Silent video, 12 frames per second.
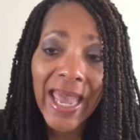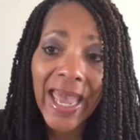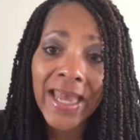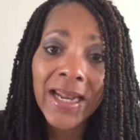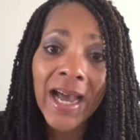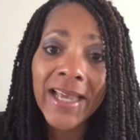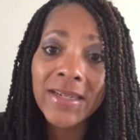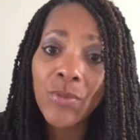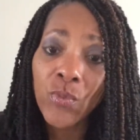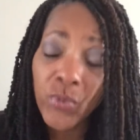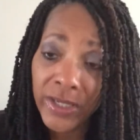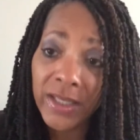And I
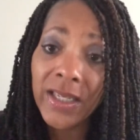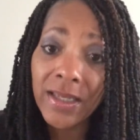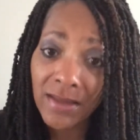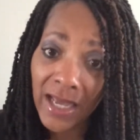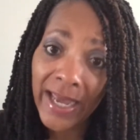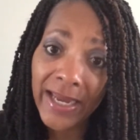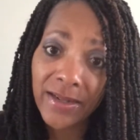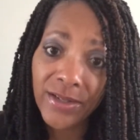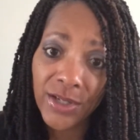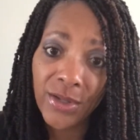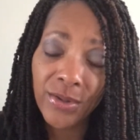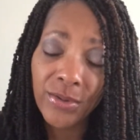really like
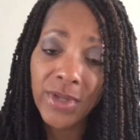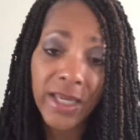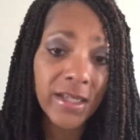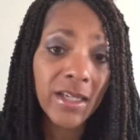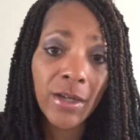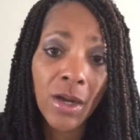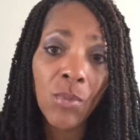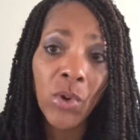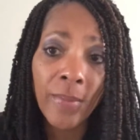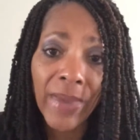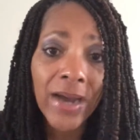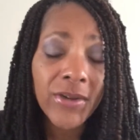to get to know more
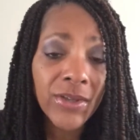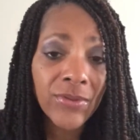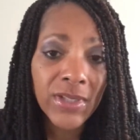about you.